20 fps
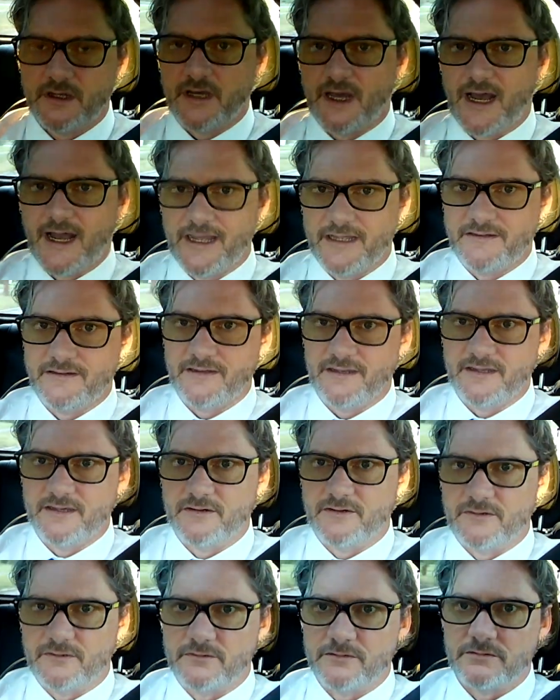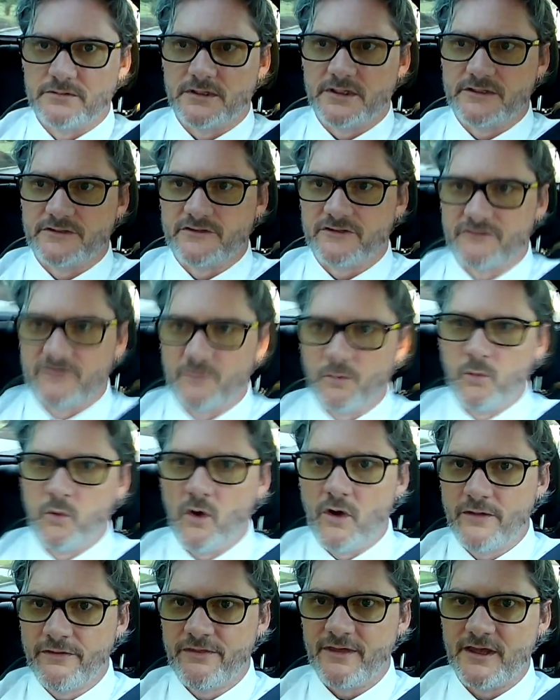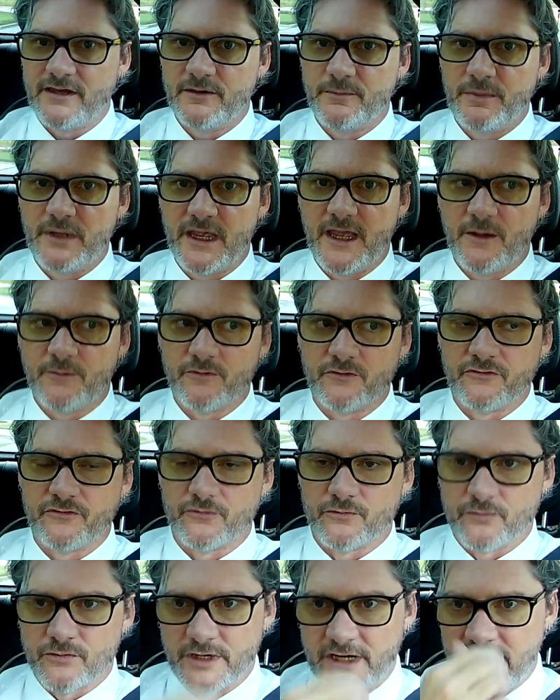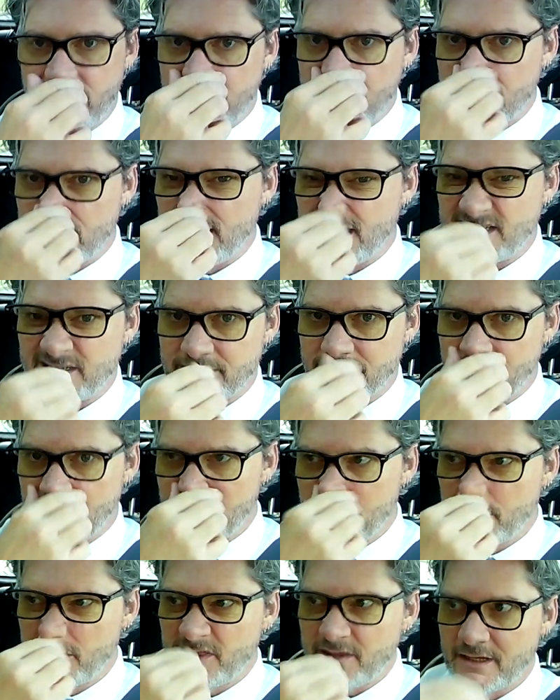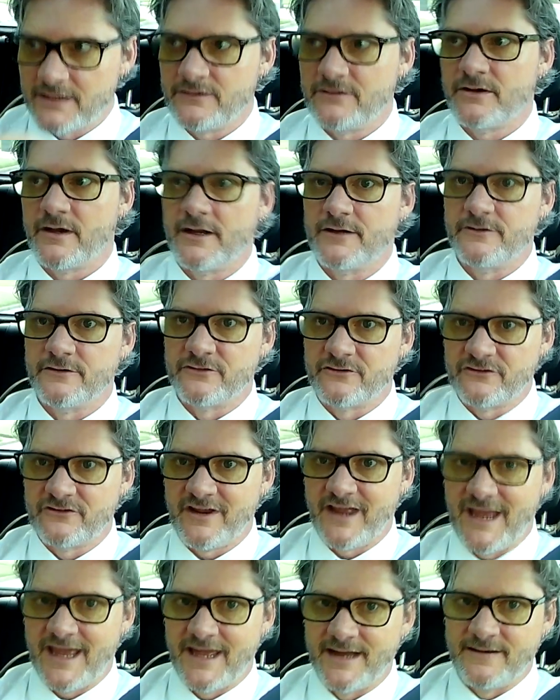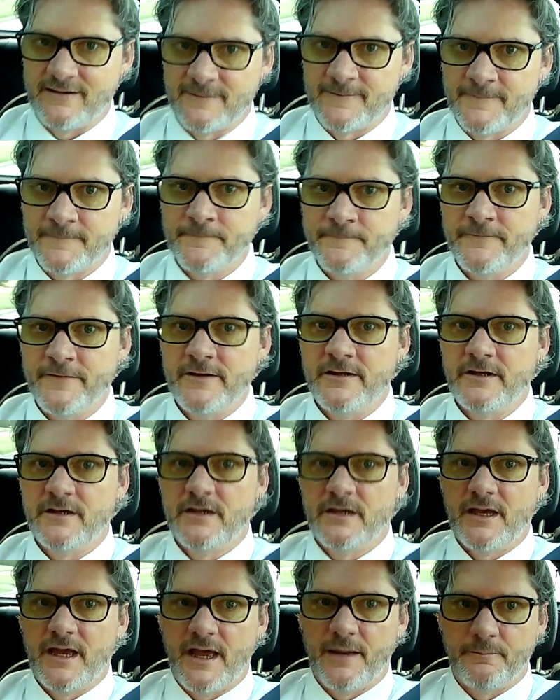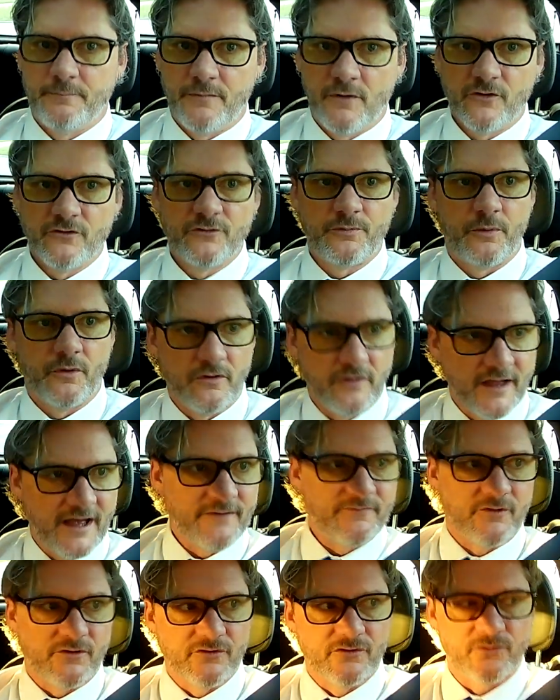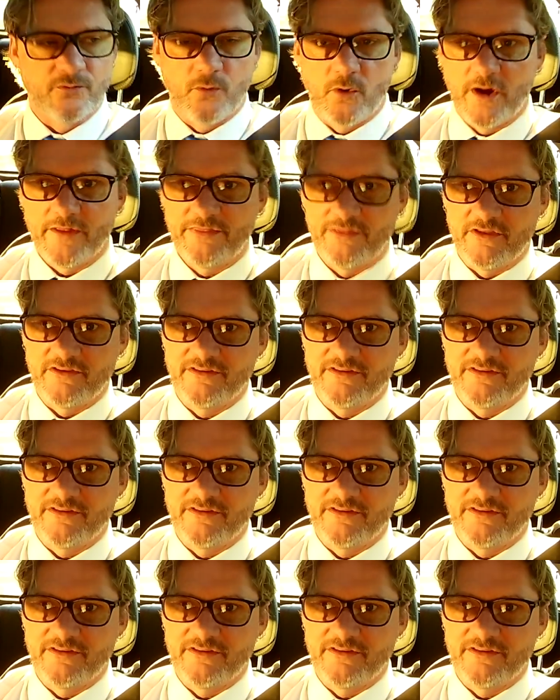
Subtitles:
ideal. It's one thing to be able to read, it's another thing to understand at multiple levels what the